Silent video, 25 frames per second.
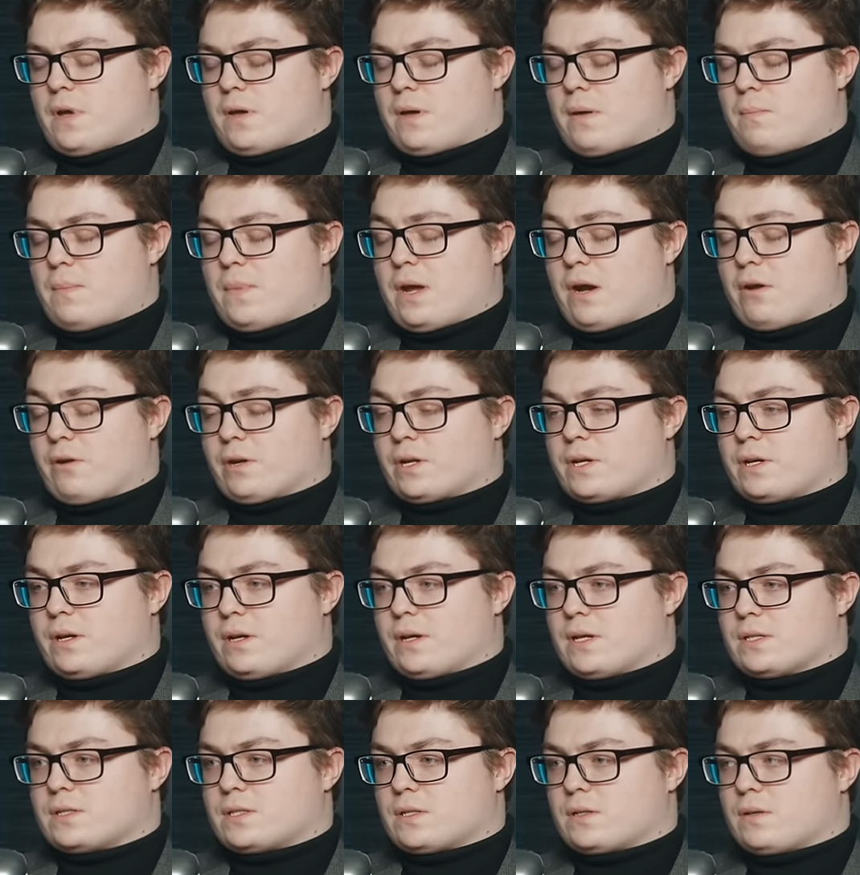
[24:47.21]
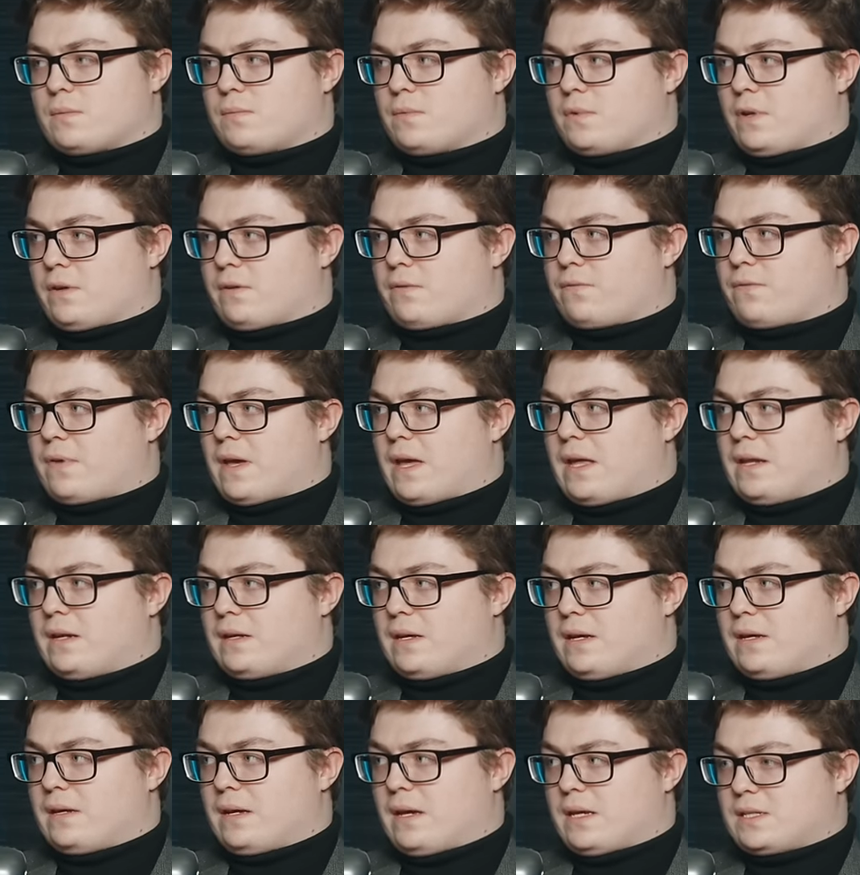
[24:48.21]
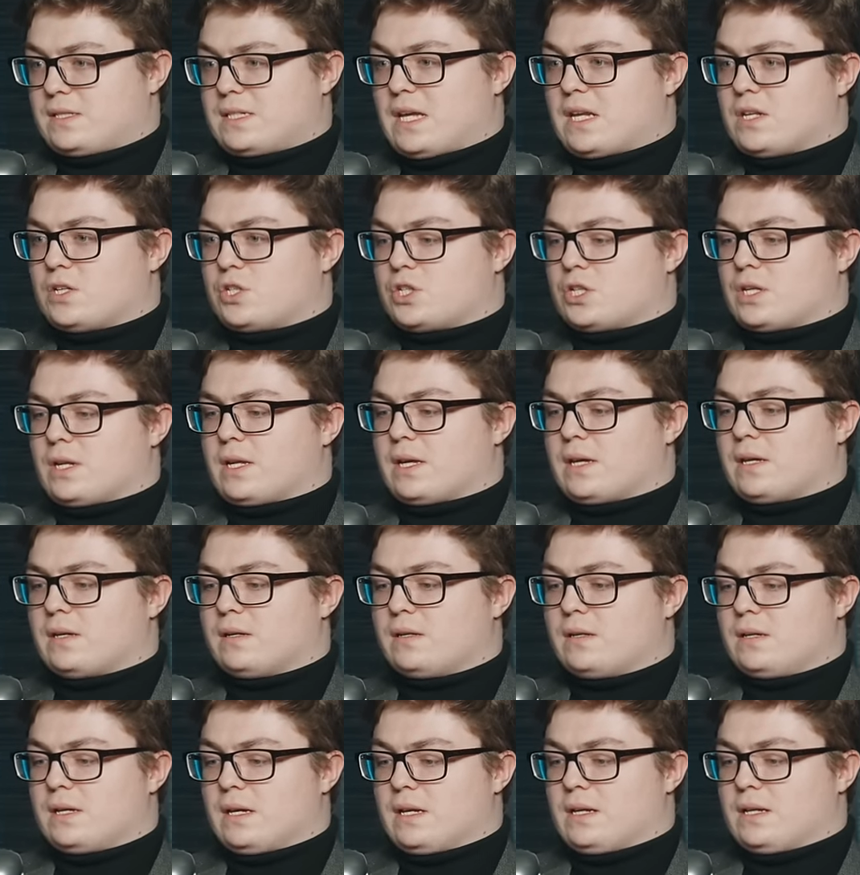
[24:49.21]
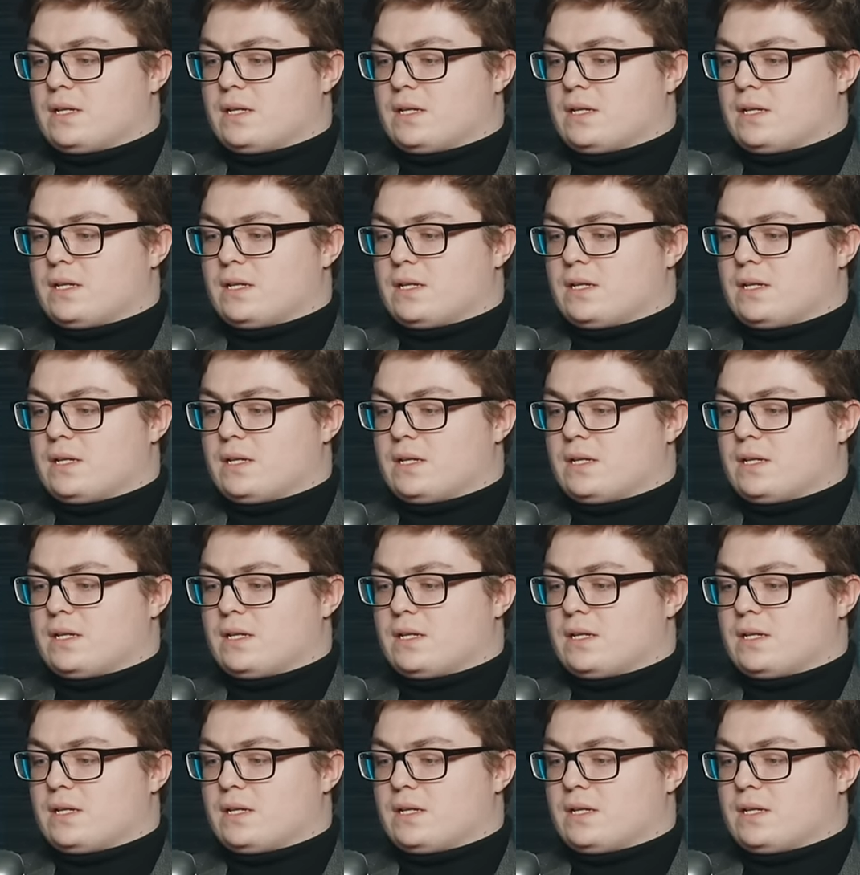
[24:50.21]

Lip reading: America is a like an essentially at